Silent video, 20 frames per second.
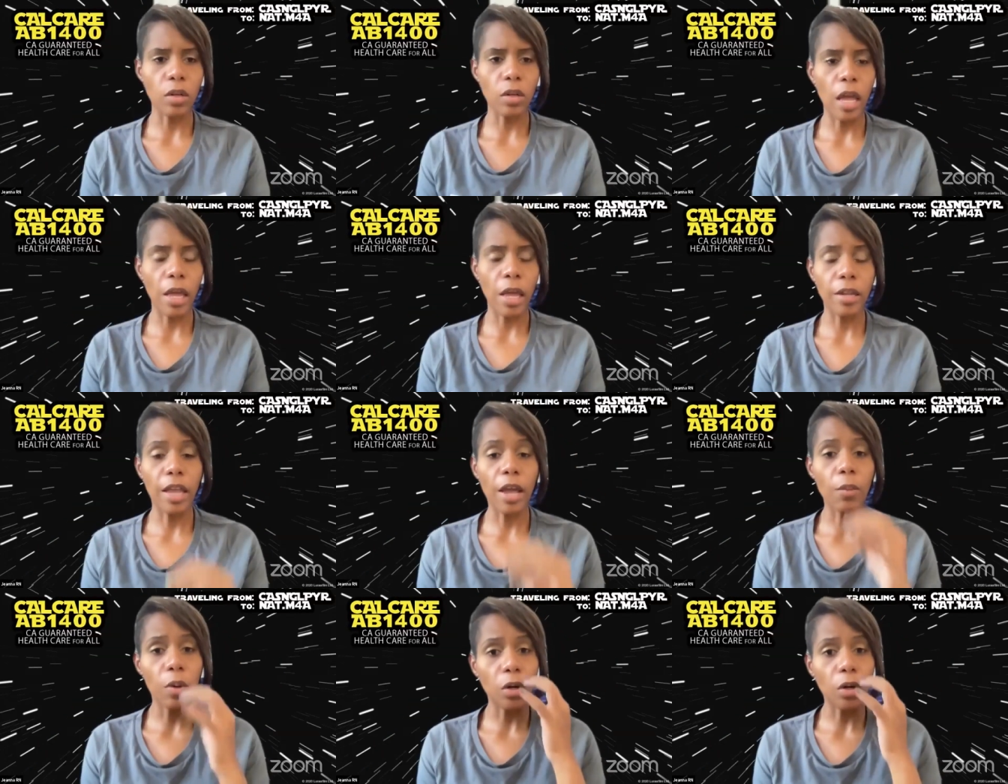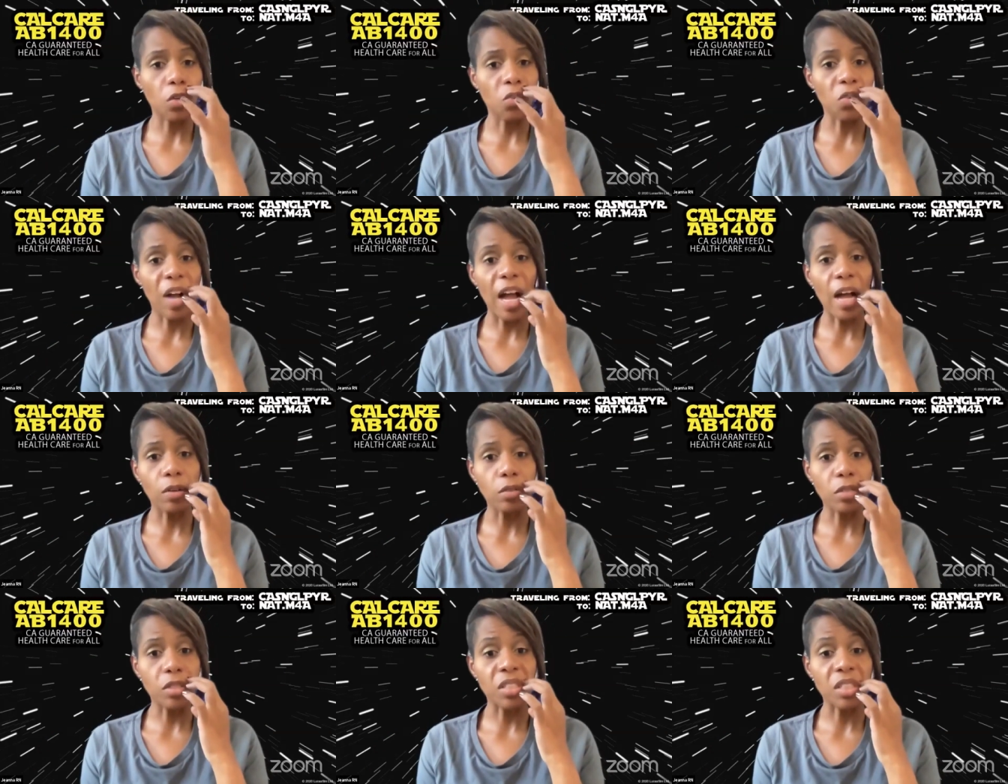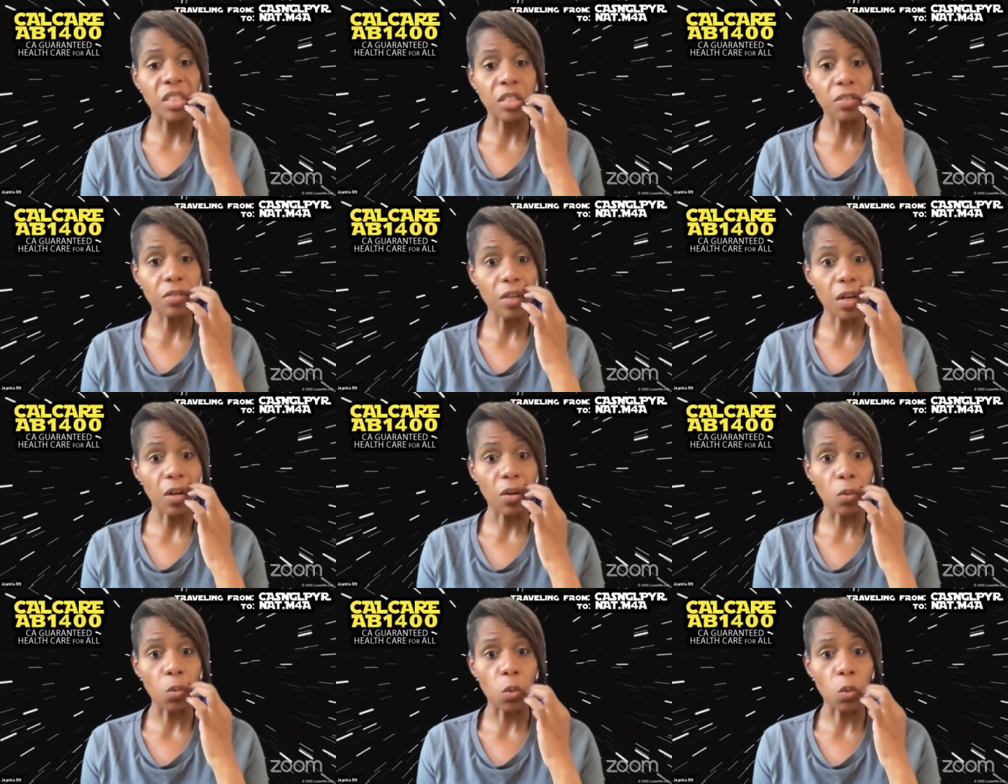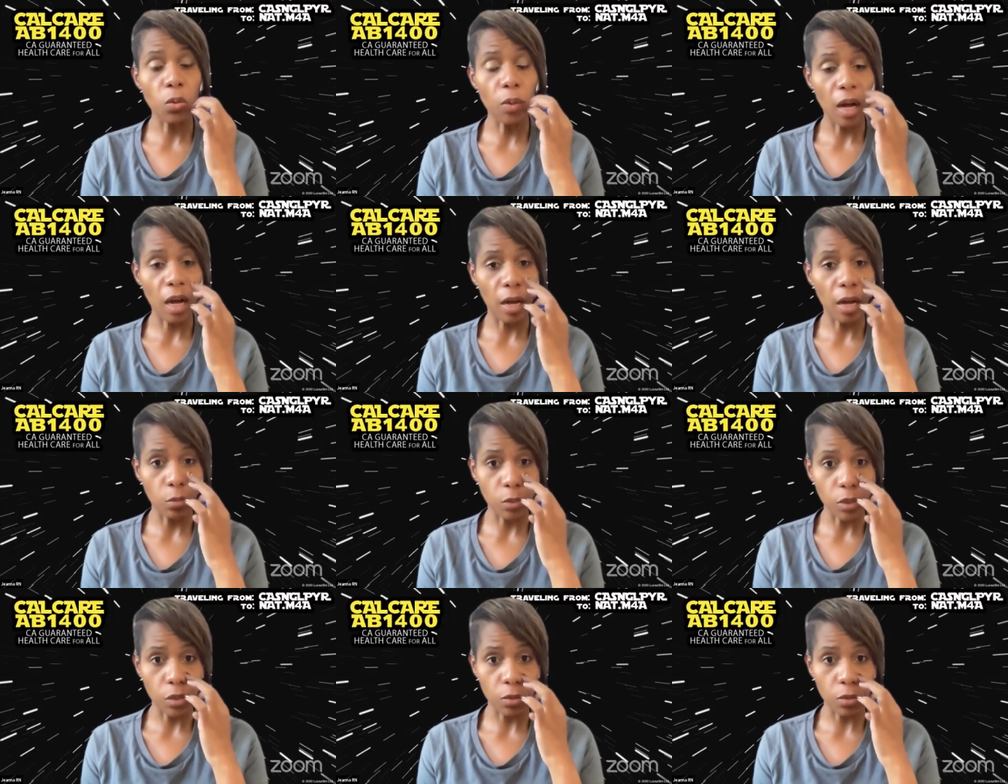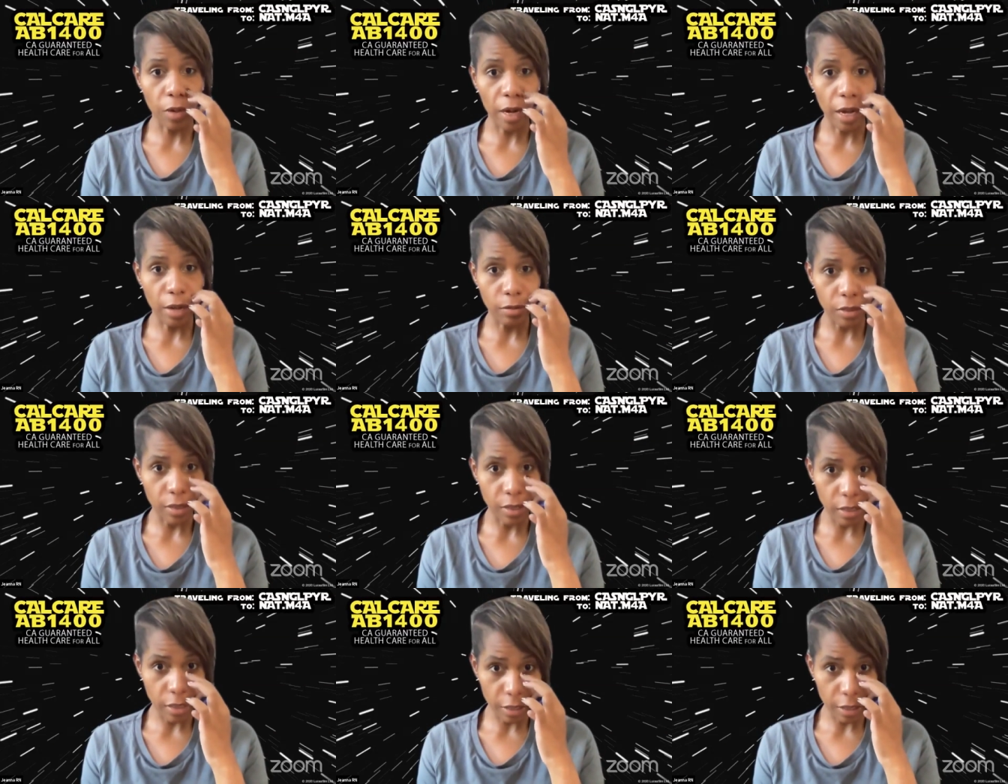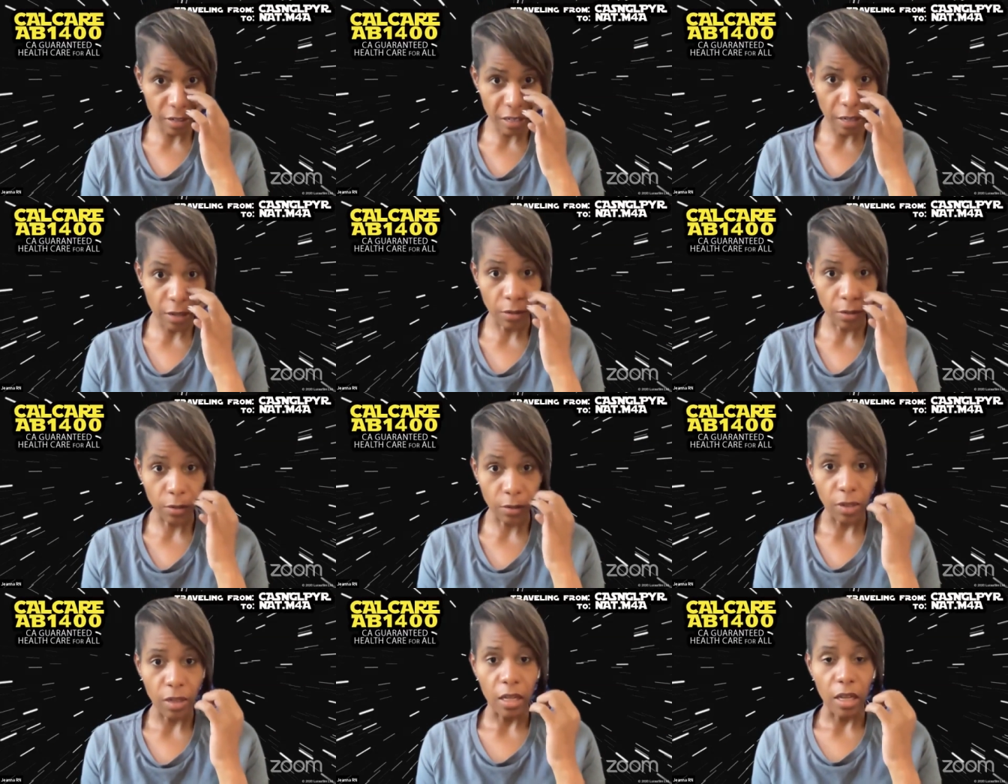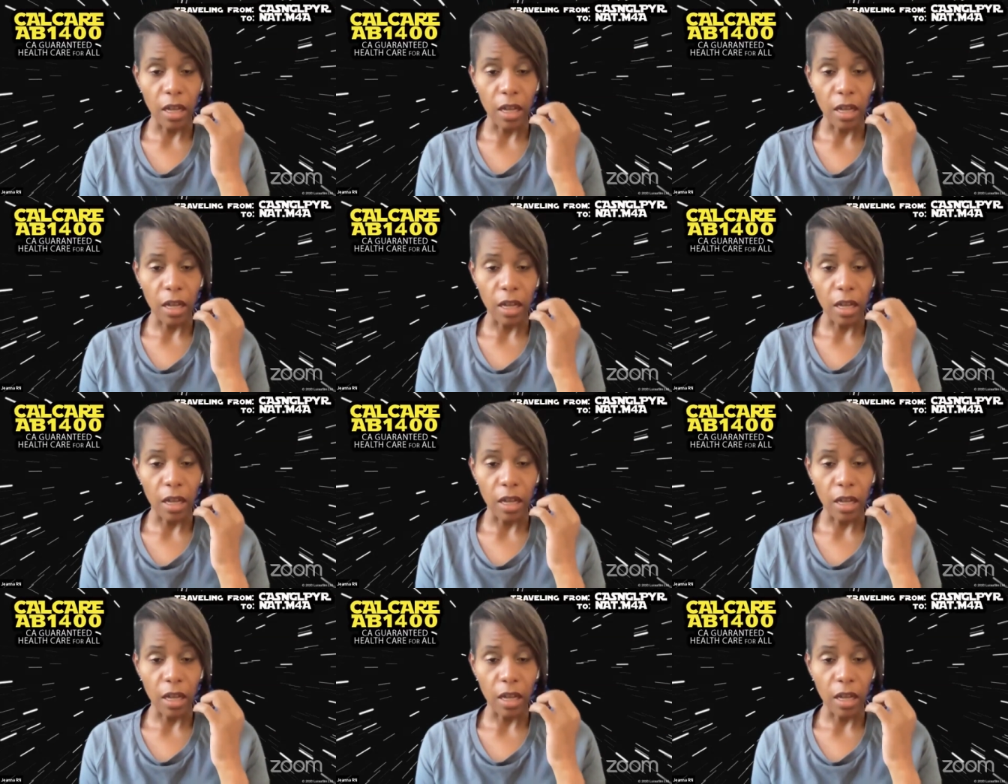And they were ground zero. Wuhan was ground zero.